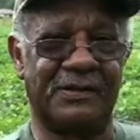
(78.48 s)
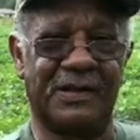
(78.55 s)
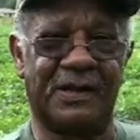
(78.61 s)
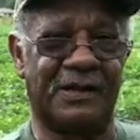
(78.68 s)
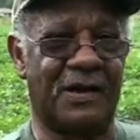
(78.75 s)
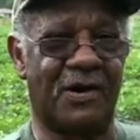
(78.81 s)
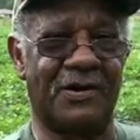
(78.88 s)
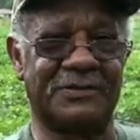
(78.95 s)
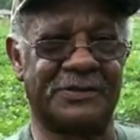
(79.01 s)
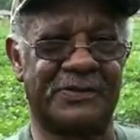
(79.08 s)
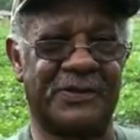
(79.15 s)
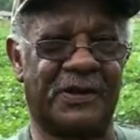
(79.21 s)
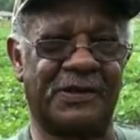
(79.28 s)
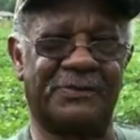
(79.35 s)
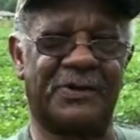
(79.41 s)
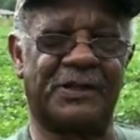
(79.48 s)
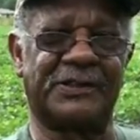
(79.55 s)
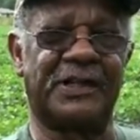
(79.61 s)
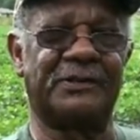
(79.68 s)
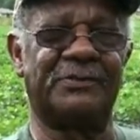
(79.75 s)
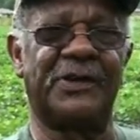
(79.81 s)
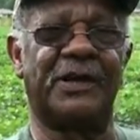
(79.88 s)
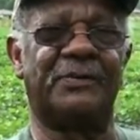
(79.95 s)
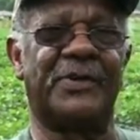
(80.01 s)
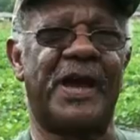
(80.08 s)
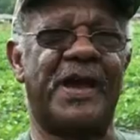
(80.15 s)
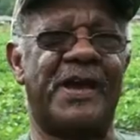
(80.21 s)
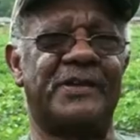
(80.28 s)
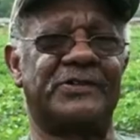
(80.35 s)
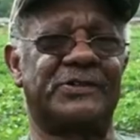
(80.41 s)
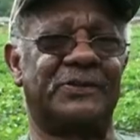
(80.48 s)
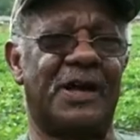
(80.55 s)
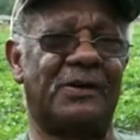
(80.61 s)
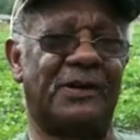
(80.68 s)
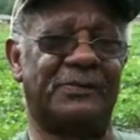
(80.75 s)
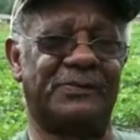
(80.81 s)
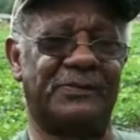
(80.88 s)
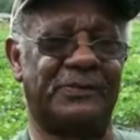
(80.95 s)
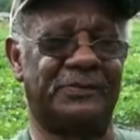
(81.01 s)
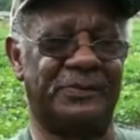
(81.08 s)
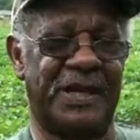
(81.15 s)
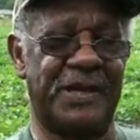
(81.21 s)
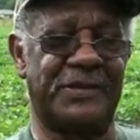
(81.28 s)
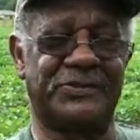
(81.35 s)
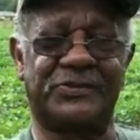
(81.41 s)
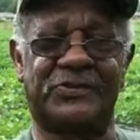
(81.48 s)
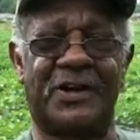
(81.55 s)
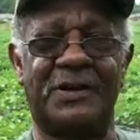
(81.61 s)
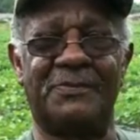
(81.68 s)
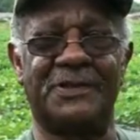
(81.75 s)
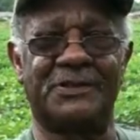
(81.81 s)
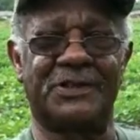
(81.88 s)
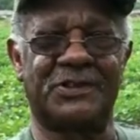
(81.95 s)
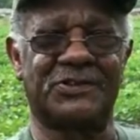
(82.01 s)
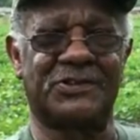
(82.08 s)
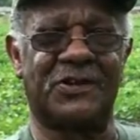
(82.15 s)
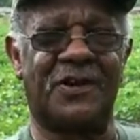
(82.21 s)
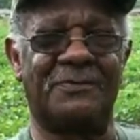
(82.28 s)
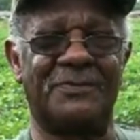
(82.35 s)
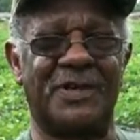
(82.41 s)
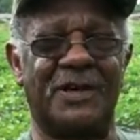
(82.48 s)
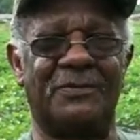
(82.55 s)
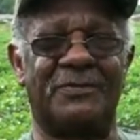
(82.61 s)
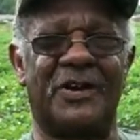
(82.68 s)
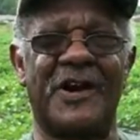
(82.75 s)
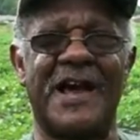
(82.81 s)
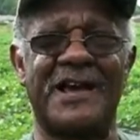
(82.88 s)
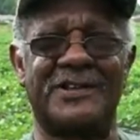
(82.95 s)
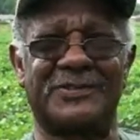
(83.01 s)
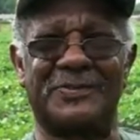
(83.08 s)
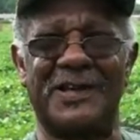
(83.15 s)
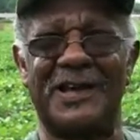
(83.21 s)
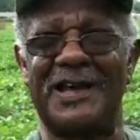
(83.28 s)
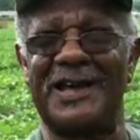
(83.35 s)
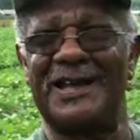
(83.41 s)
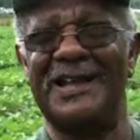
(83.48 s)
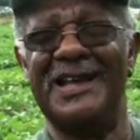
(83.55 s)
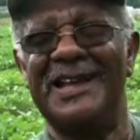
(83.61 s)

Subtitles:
I always thought about getting me a band, a bass drum, and just start me a brass band.